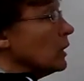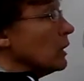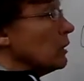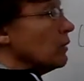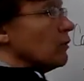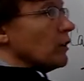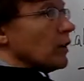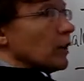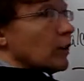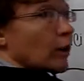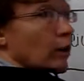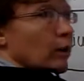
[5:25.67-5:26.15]
We
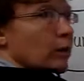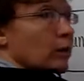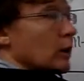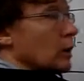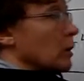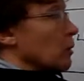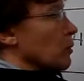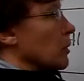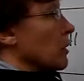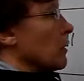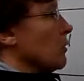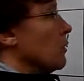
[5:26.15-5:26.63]
can figure out
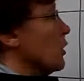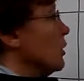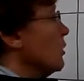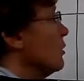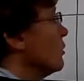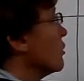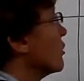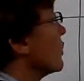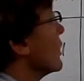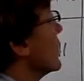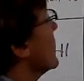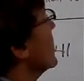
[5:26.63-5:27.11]
the number of
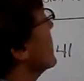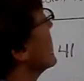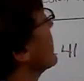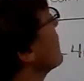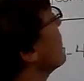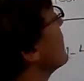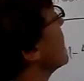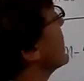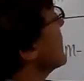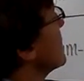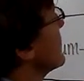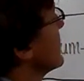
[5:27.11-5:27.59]

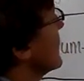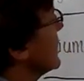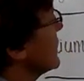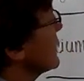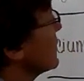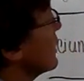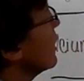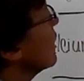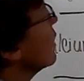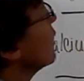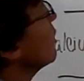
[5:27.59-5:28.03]
neutrons because that's